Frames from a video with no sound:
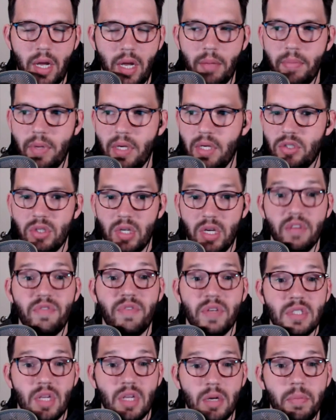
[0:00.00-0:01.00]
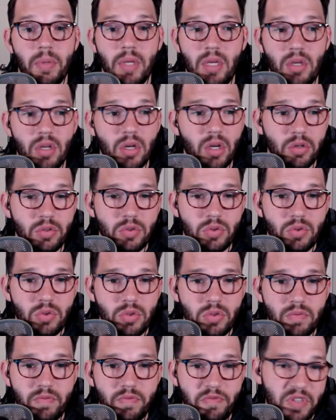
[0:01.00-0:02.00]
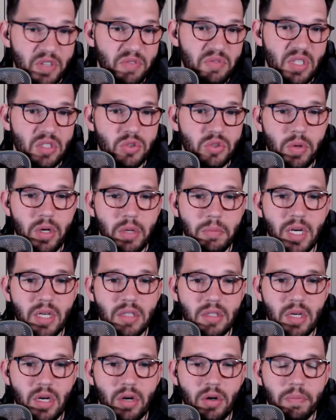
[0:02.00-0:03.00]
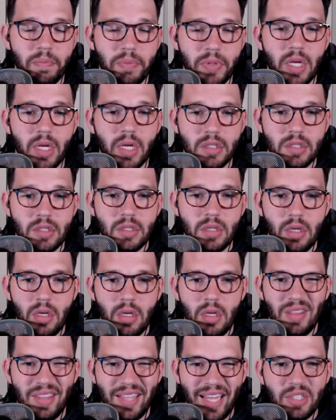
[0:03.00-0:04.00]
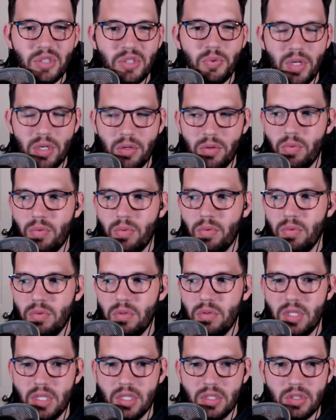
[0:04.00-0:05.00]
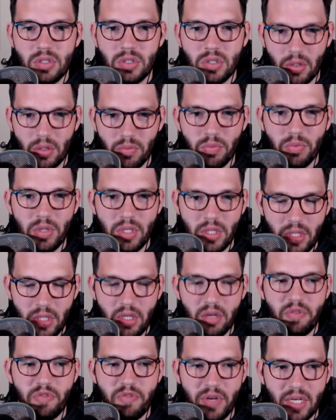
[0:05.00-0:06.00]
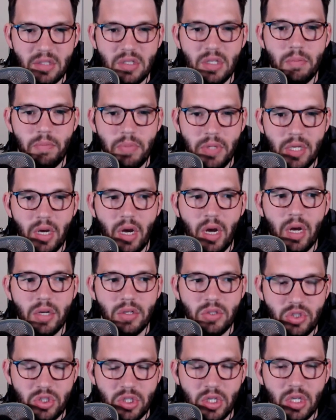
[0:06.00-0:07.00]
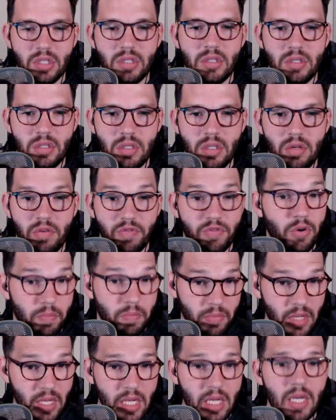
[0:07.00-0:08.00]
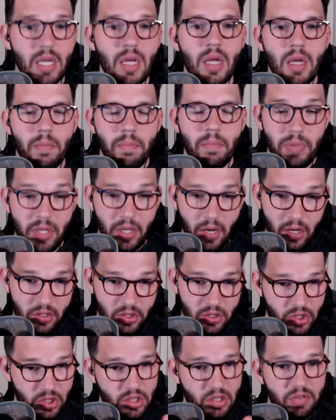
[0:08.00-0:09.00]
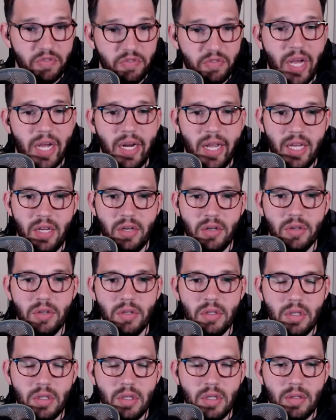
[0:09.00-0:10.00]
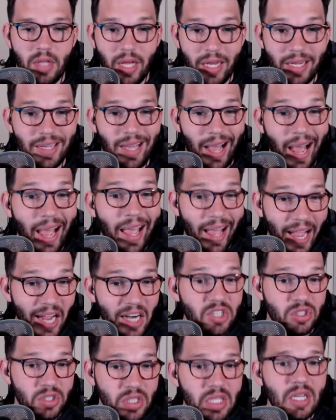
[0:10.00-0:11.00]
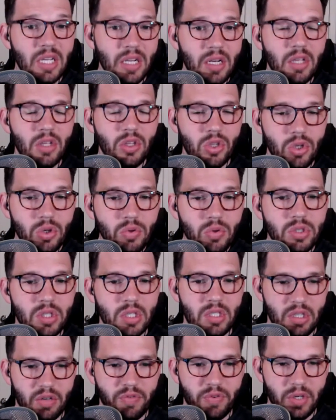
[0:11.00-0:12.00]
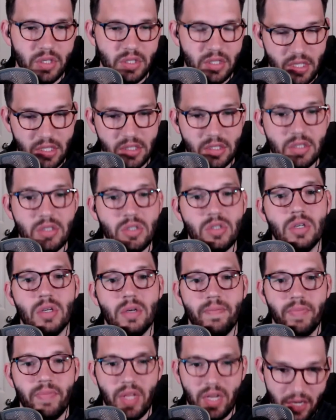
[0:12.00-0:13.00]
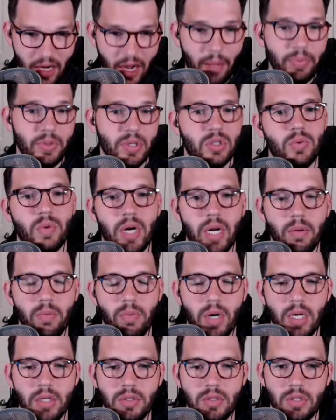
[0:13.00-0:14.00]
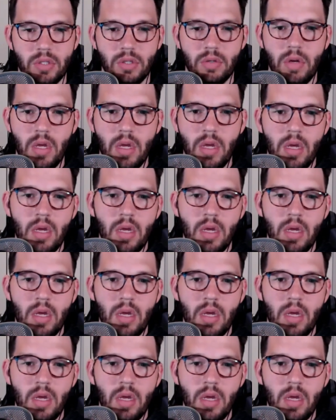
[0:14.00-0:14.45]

I'll make sure if it's going to be, 15, 20 miles an hour plus, that's when discs are really affected beyond just, for me, beyond just a flight angle. Like I actually need to use a different disc to accomplish what I want to.